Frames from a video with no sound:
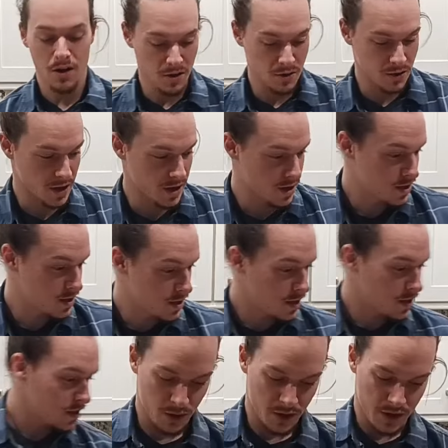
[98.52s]
Okay,
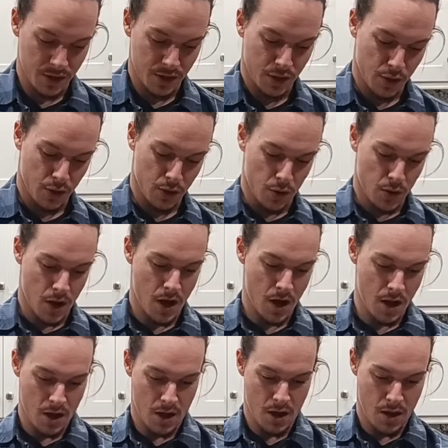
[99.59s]
we're going to do
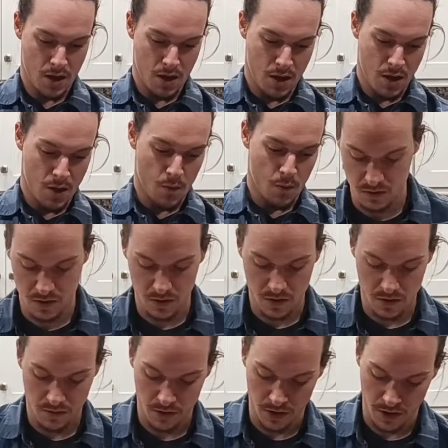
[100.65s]
two
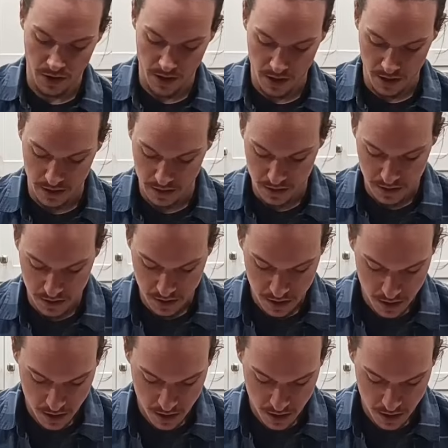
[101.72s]
different kinds.